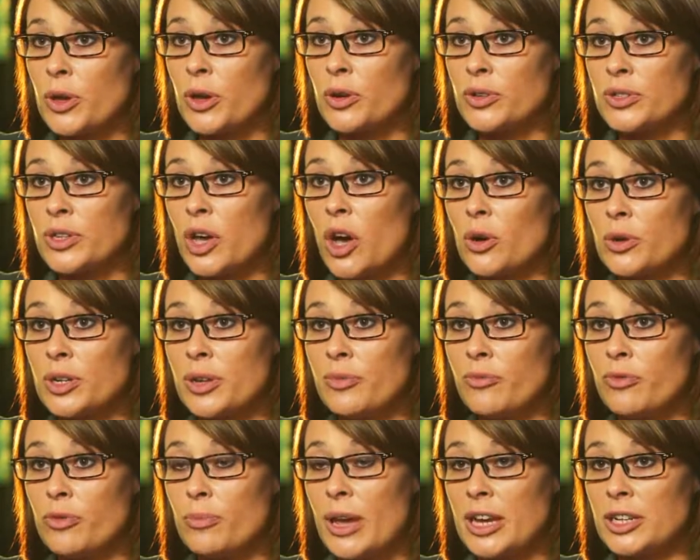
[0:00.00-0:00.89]
and we also hold
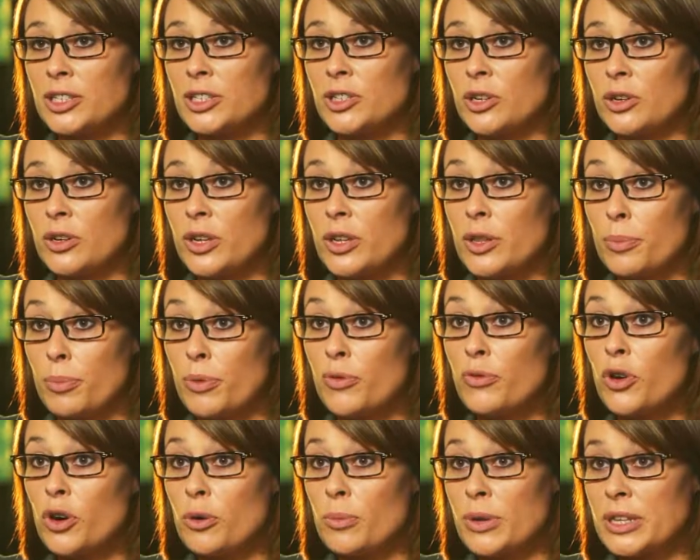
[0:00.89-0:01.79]
information on the
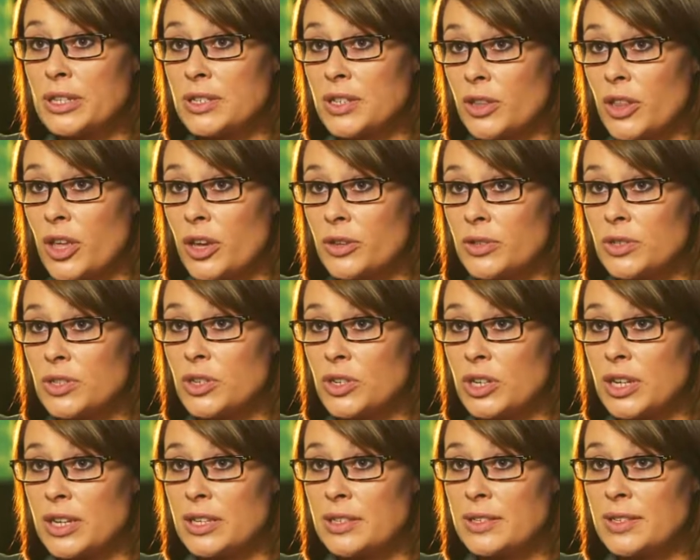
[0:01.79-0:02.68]
performance on those
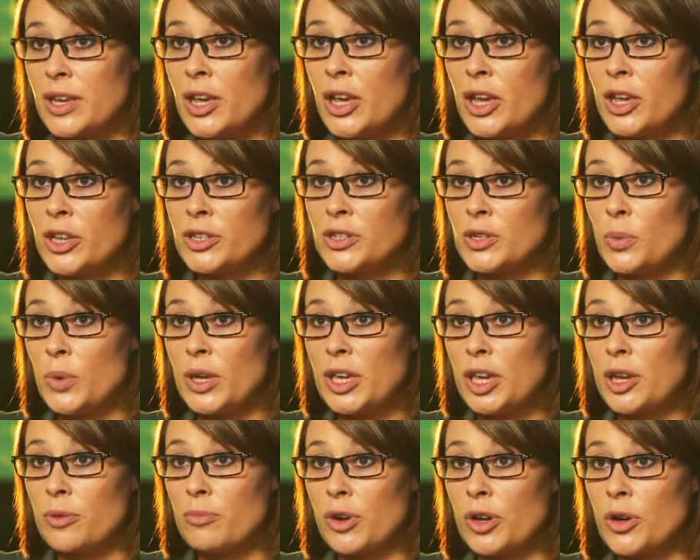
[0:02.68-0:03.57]
studies. So
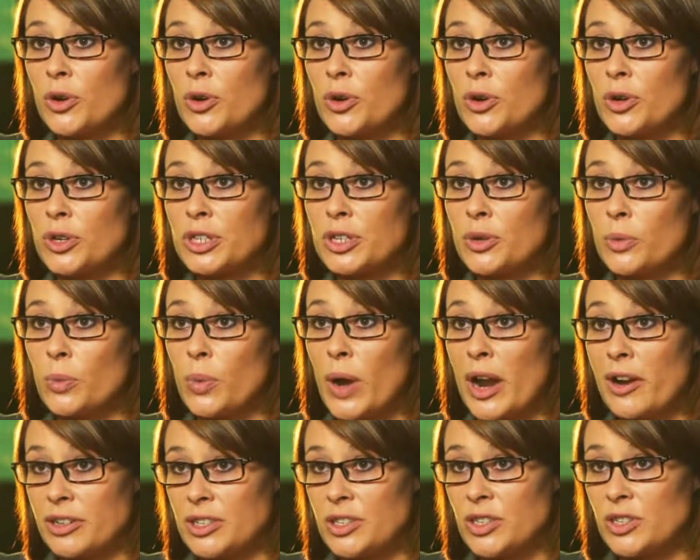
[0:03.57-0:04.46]
we can record
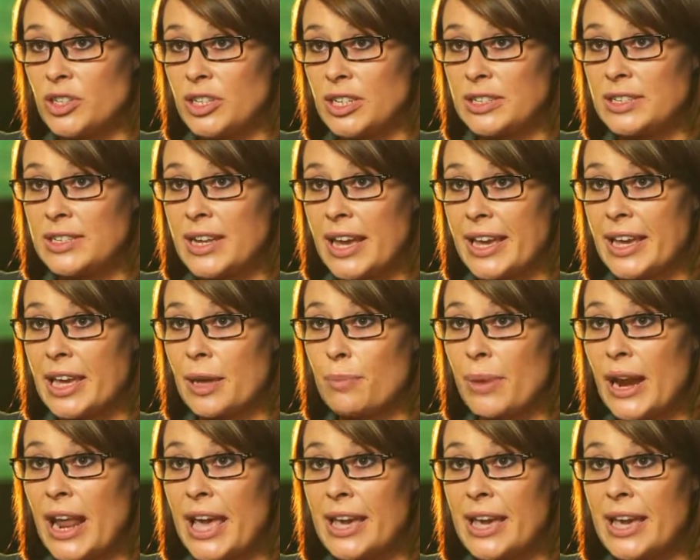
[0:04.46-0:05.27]
where a study is taking